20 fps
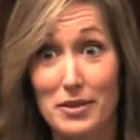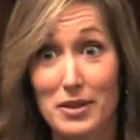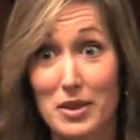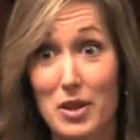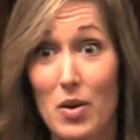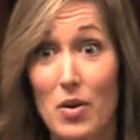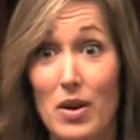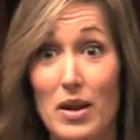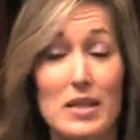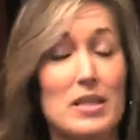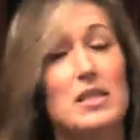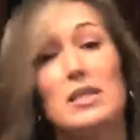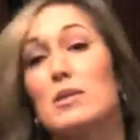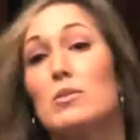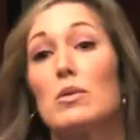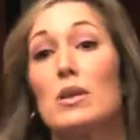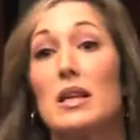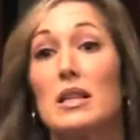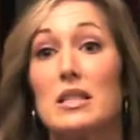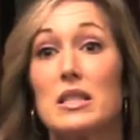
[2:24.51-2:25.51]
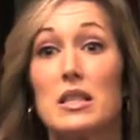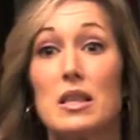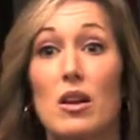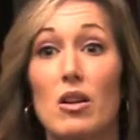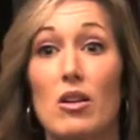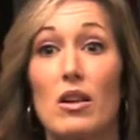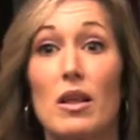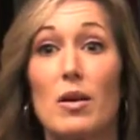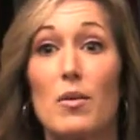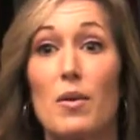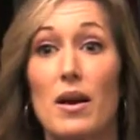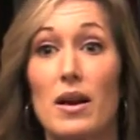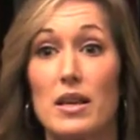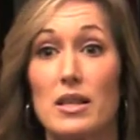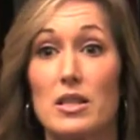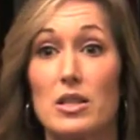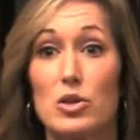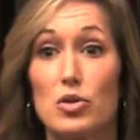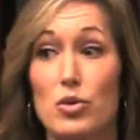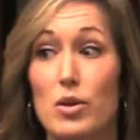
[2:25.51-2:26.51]
It's literally what
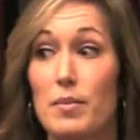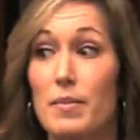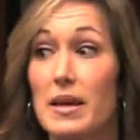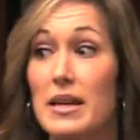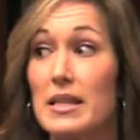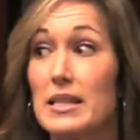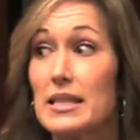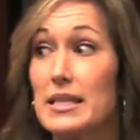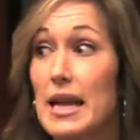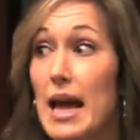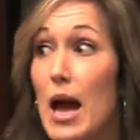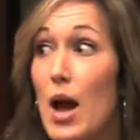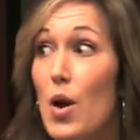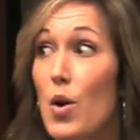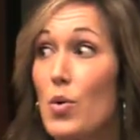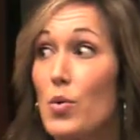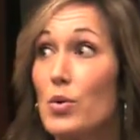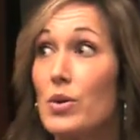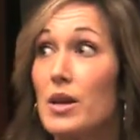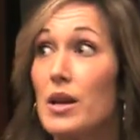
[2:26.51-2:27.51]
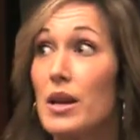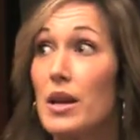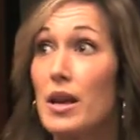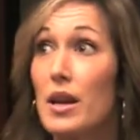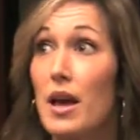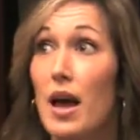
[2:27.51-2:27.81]
is streaming down.